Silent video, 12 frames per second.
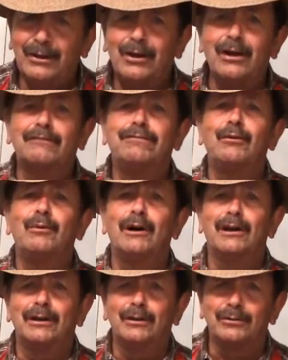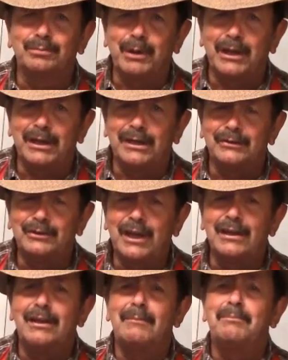Look for one of those pans.
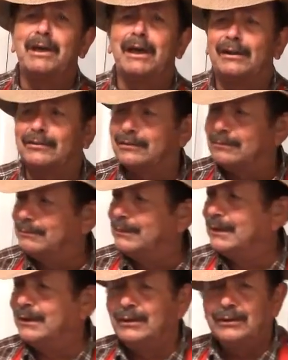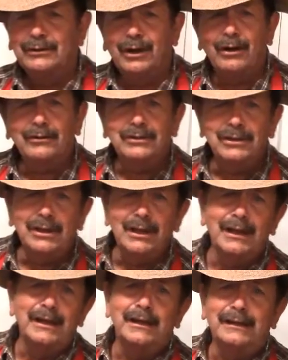They're the best. Talk to you
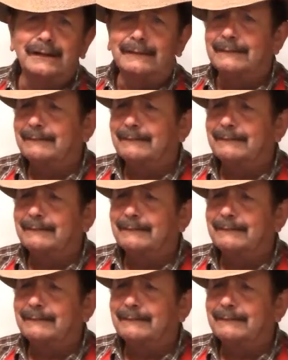later.